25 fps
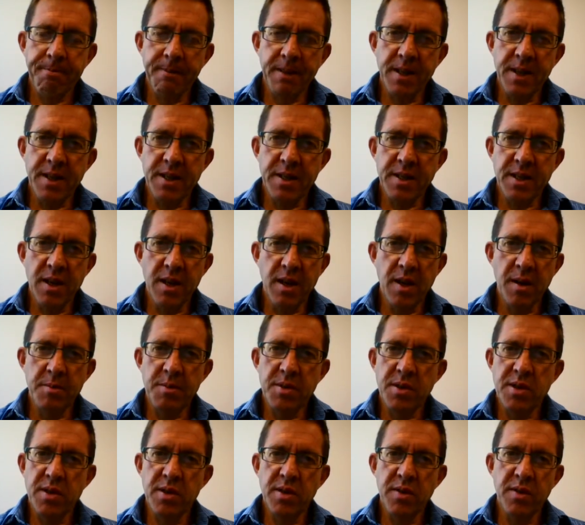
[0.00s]
in
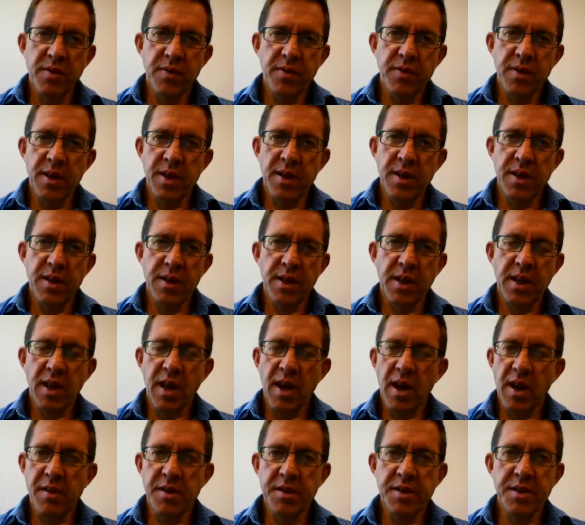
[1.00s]
terms of the
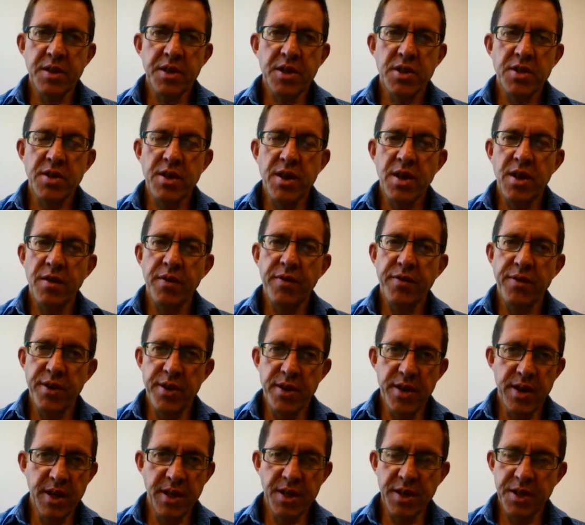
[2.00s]
car industry, the
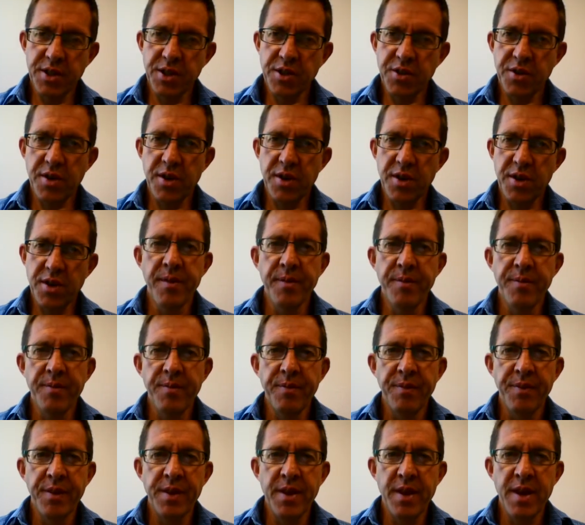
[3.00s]
food industry,
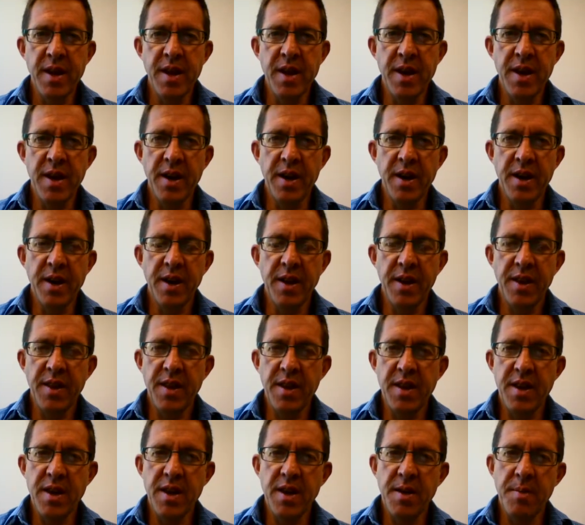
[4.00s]

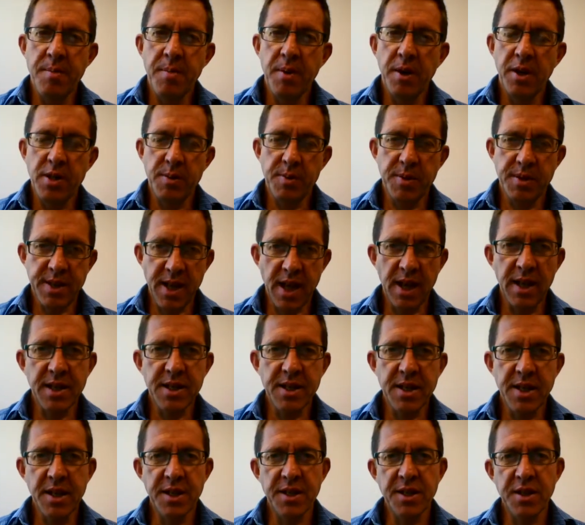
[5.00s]
the
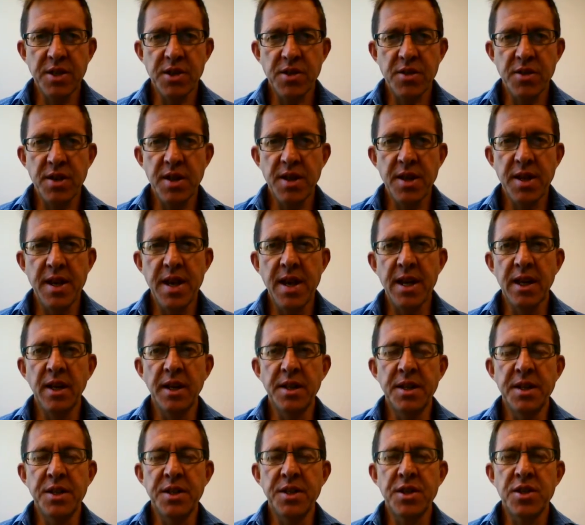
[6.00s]
hospitality industry, the
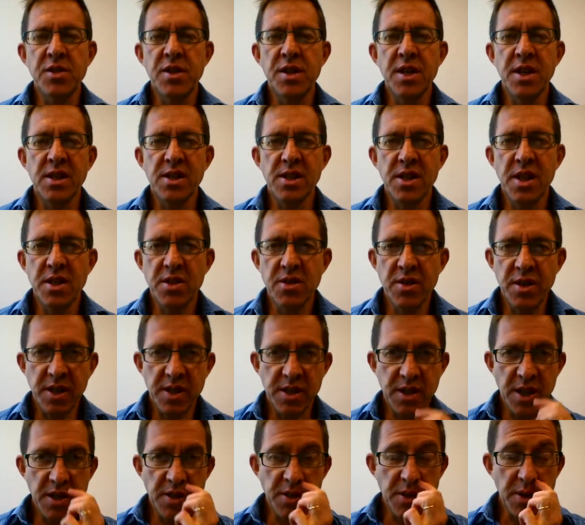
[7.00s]
airline industry, etc.,
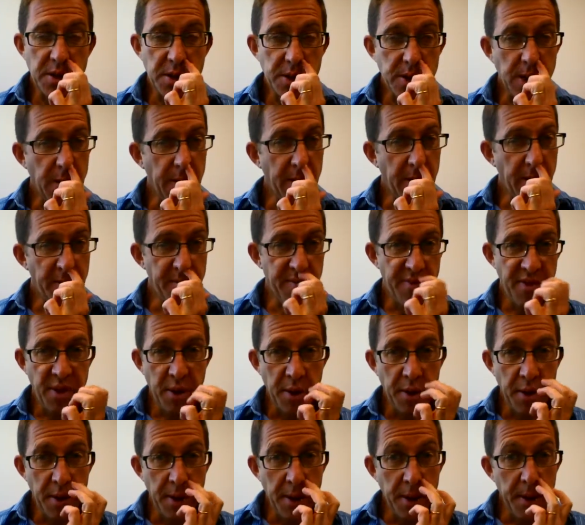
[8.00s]
etc. So
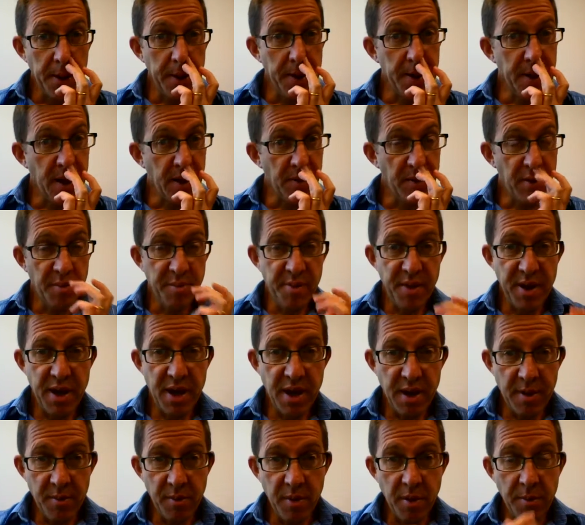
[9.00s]
we'll
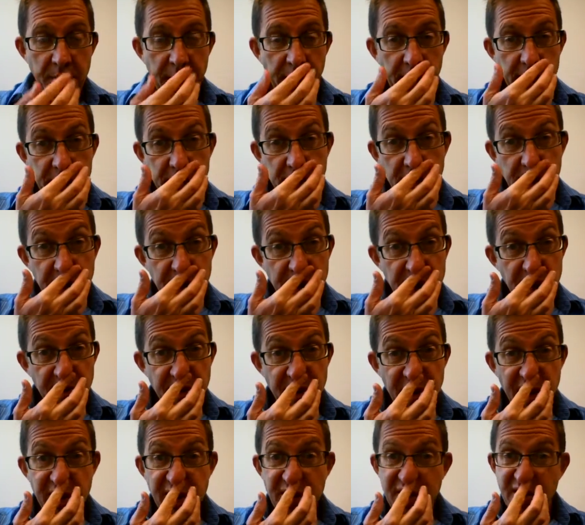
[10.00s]
be considering some
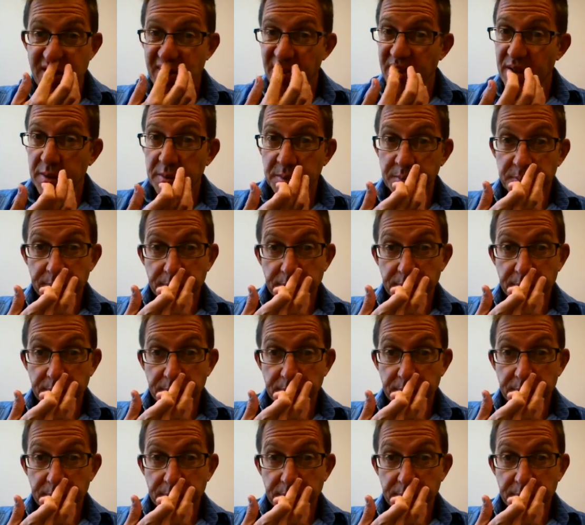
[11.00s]
of those.